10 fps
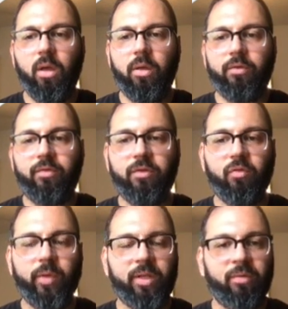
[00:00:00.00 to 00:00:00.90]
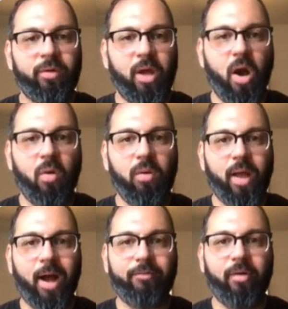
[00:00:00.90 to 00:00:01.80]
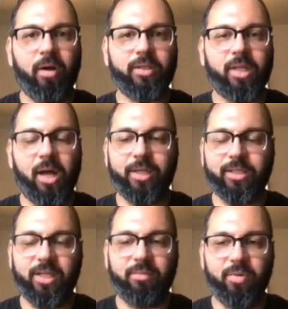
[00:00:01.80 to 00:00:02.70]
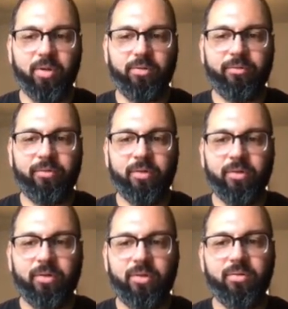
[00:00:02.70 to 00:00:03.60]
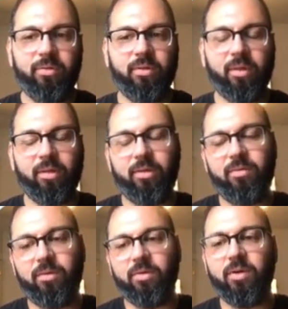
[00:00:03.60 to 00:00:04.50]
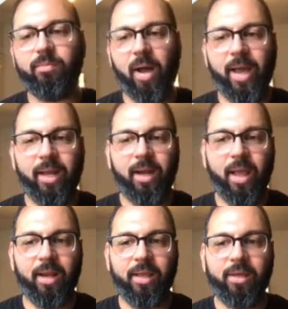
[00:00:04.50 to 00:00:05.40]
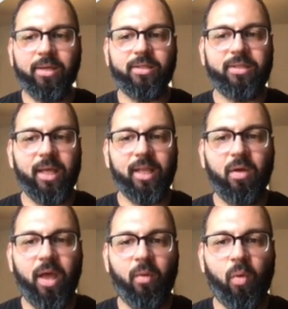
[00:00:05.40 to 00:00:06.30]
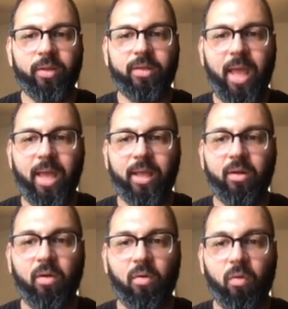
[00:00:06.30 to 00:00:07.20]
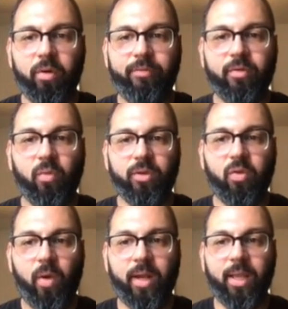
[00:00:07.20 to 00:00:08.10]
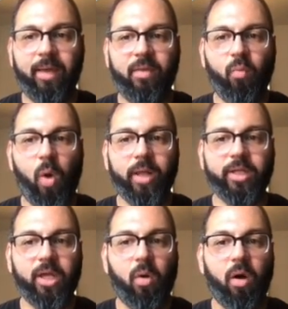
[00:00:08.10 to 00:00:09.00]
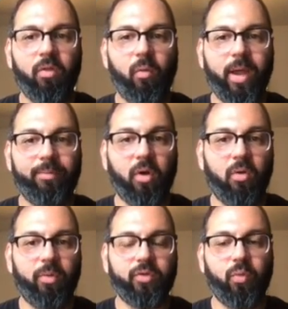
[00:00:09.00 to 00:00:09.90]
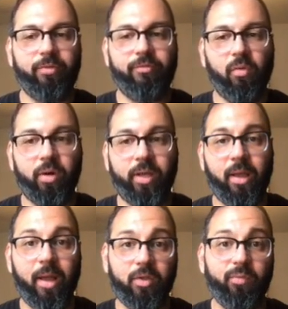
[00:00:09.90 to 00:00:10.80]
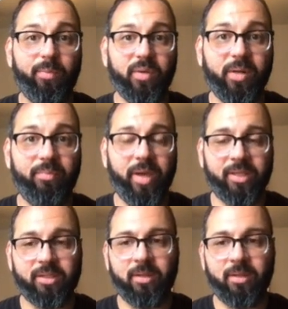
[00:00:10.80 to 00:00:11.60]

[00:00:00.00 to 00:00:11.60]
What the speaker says: Since we don't know how far a stock is going to move, you could buy it at 80, sell it at 110 or even 120, and then watch it go all the way up to almost 140, and you'd be pretty pissed.